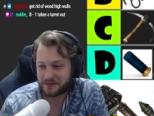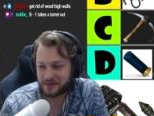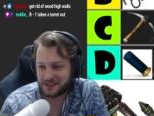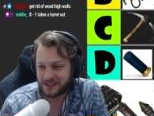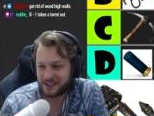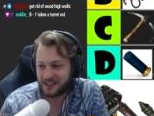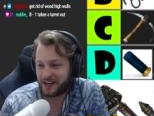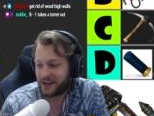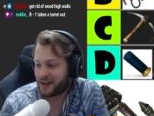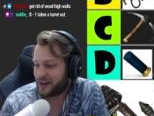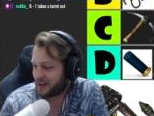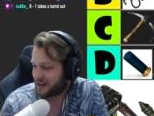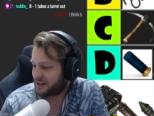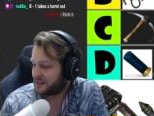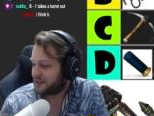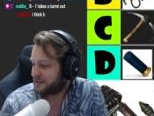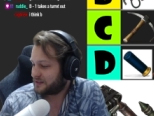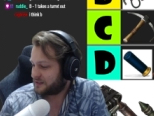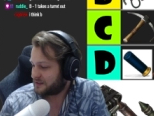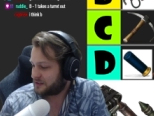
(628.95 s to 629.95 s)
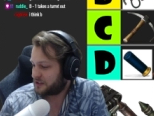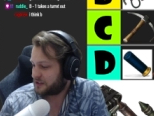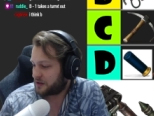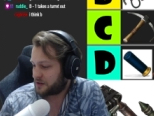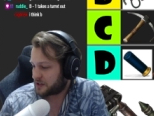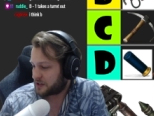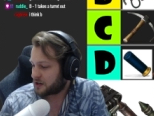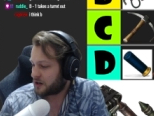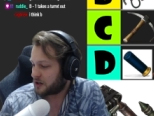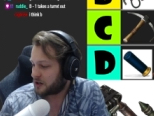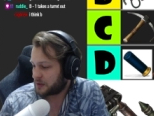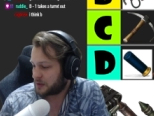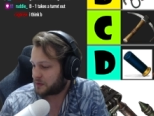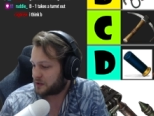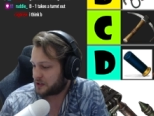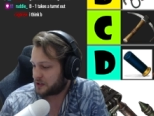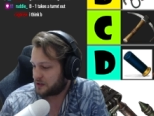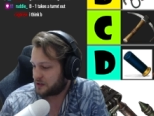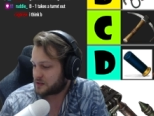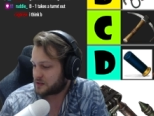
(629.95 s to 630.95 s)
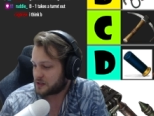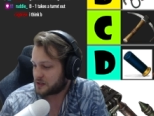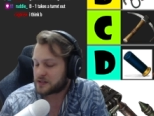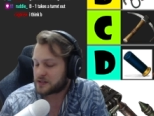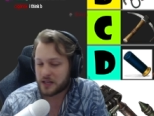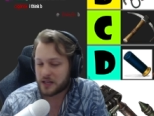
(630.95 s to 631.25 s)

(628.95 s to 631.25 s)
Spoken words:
yeah, you know, they got a couple of uses.